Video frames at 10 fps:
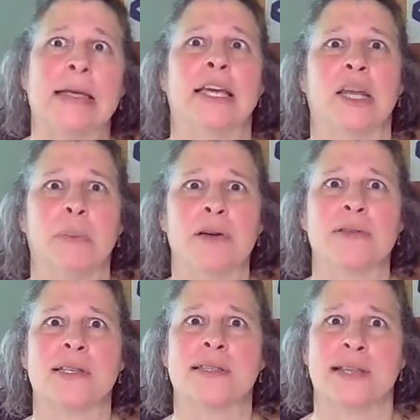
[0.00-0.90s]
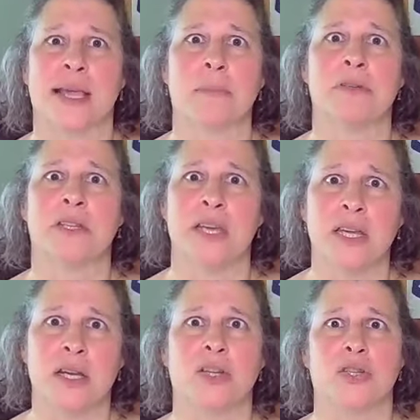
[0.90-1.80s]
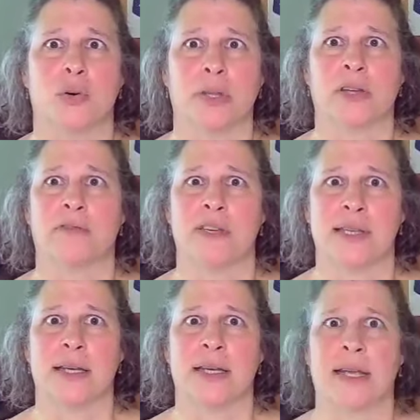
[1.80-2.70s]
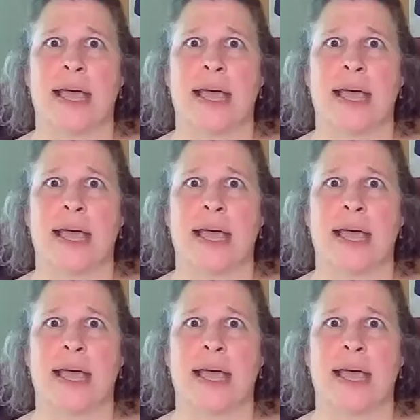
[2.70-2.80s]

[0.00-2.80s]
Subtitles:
it appears that Sam did short the visit.